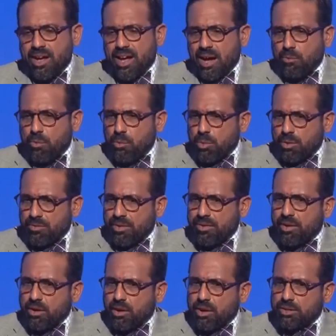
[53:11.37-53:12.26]
I will work
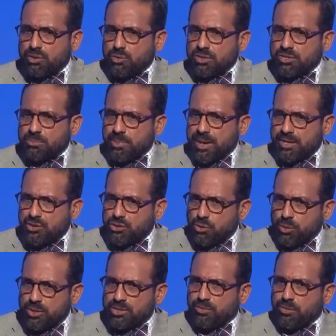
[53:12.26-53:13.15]
very hard to expand
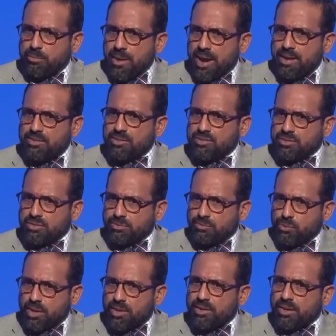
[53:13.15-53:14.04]
choice for parents
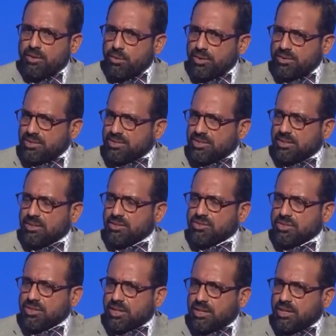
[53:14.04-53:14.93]
of where they're going to send their
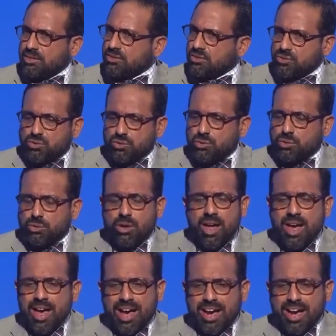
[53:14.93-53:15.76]
kids to school.